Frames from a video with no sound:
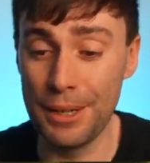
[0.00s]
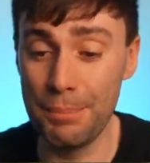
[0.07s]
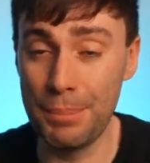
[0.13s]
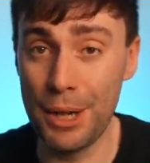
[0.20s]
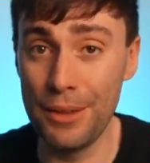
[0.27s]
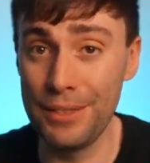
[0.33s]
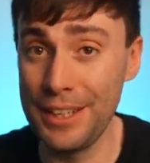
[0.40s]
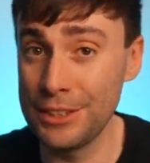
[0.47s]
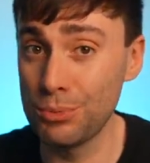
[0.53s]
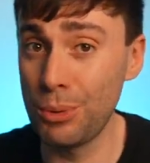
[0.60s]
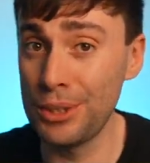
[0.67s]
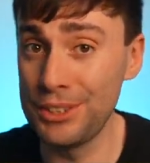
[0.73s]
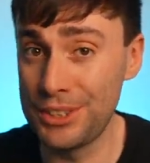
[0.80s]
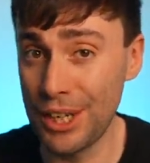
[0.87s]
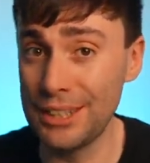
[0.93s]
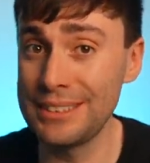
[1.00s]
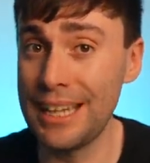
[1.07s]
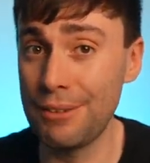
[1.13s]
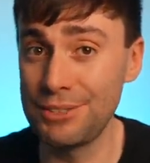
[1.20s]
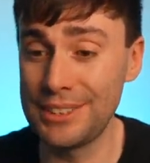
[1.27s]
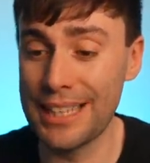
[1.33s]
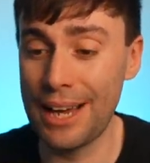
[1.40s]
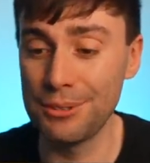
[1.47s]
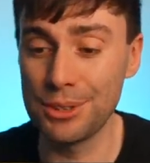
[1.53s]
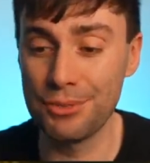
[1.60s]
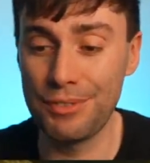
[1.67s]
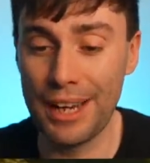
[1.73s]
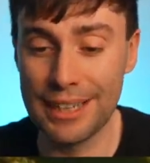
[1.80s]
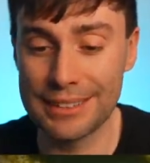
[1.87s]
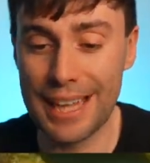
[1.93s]
but this one does have sound
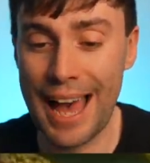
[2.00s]
effects